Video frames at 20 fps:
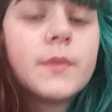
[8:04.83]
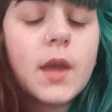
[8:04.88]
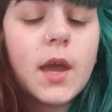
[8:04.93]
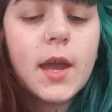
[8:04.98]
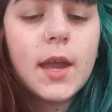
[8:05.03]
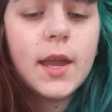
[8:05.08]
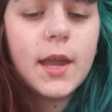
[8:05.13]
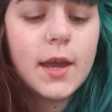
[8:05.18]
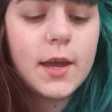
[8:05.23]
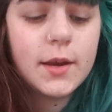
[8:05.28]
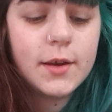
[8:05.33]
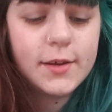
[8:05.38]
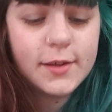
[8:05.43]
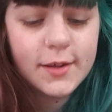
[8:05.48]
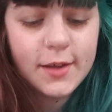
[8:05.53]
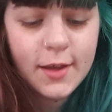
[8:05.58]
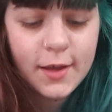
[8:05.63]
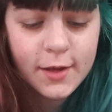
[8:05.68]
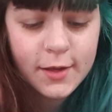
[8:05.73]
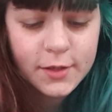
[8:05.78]
I had
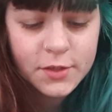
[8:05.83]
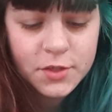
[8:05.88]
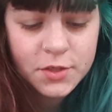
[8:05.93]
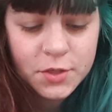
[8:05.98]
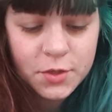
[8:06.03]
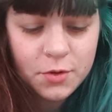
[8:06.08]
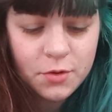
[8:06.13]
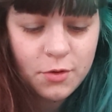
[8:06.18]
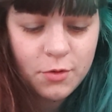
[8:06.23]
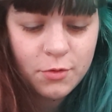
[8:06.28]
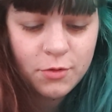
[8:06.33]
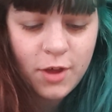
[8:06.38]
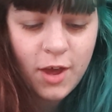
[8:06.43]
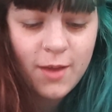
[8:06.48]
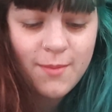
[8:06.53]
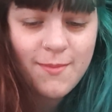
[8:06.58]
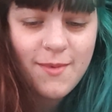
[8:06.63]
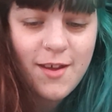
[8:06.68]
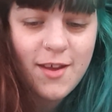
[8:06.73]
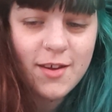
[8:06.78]
two
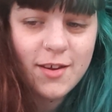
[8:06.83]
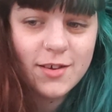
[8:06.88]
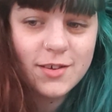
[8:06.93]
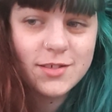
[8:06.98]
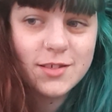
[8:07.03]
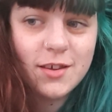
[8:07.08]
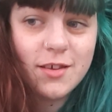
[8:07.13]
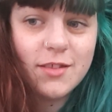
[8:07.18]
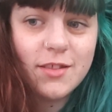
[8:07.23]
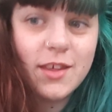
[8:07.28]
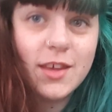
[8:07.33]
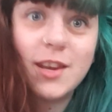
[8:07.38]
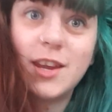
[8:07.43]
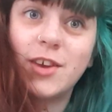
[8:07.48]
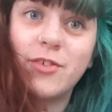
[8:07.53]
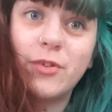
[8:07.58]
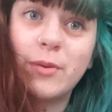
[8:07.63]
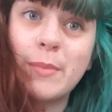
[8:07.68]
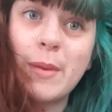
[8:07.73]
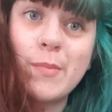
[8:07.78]
nightmares that I
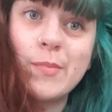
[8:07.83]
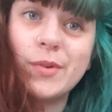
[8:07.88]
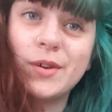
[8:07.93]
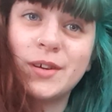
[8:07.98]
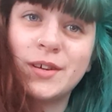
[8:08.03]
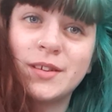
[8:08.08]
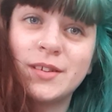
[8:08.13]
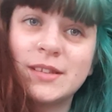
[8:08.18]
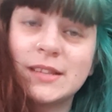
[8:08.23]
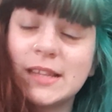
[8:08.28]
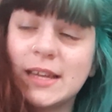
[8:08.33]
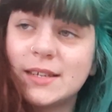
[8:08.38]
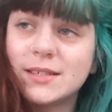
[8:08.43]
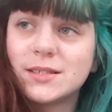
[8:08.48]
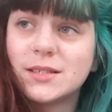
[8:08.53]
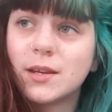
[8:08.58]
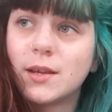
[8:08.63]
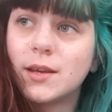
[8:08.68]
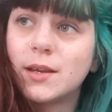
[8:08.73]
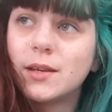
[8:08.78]
remember
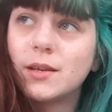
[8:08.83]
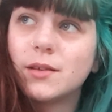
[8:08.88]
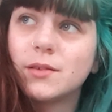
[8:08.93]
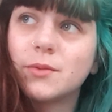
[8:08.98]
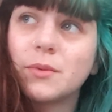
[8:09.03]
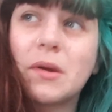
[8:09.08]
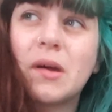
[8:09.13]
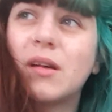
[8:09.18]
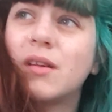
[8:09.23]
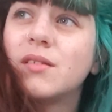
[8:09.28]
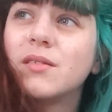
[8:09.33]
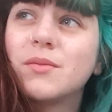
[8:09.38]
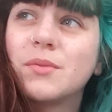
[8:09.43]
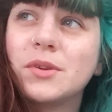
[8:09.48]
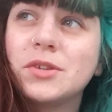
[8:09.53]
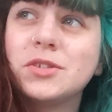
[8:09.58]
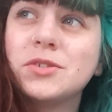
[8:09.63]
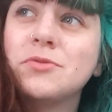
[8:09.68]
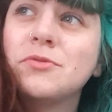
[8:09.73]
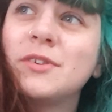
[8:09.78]
last night as well,
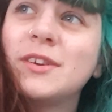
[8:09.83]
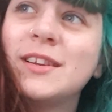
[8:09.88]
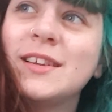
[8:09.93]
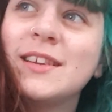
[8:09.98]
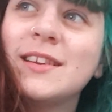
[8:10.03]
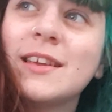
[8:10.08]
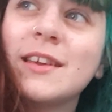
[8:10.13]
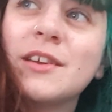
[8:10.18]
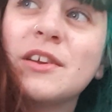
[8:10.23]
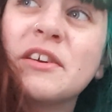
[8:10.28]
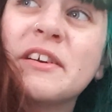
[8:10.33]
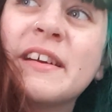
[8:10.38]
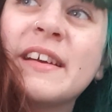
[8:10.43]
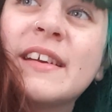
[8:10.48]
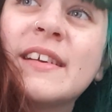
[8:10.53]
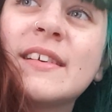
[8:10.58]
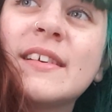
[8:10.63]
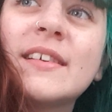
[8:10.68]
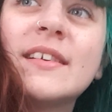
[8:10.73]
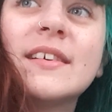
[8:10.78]
which are really
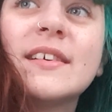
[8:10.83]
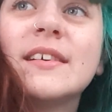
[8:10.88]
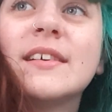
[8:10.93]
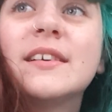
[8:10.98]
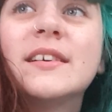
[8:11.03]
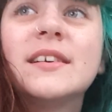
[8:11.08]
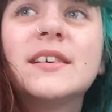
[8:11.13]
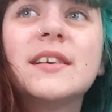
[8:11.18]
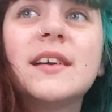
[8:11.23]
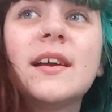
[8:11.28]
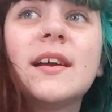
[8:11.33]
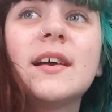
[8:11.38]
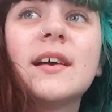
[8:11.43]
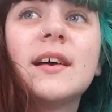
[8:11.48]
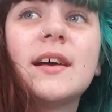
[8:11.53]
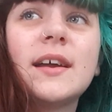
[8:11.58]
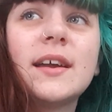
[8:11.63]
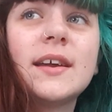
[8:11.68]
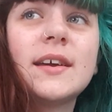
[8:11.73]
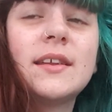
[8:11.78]
lingering.
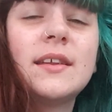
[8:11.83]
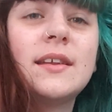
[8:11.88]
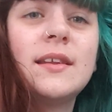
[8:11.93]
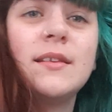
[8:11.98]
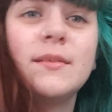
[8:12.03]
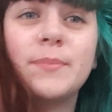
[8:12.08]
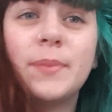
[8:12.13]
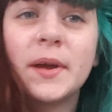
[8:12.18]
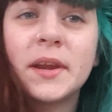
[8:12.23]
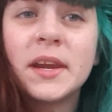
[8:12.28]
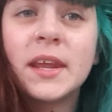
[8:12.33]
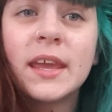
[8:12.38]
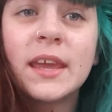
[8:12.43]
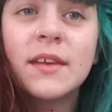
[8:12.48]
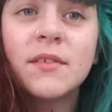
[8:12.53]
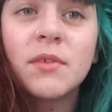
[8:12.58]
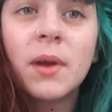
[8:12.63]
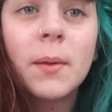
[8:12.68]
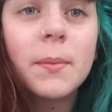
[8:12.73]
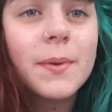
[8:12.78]
I had a little
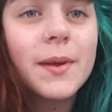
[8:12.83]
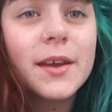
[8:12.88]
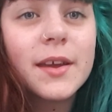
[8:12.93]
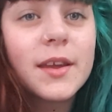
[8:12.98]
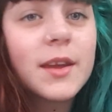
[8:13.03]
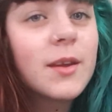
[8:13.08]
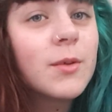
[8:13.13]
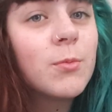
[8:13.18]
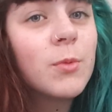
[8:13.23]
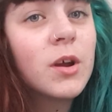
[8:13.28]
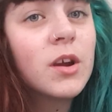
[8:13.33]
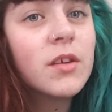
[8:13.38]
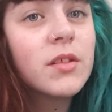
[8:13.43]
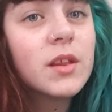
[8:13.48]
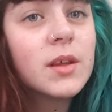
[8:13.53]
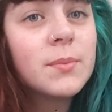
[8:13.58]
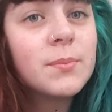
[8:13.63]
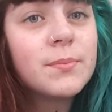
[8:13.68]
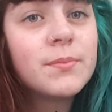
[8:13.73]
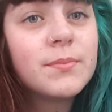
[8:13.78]
bunny rabbit in one of
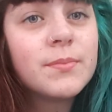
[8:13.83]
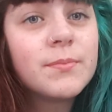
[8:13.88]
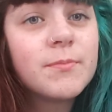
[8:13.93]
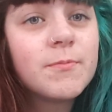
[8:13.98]
them,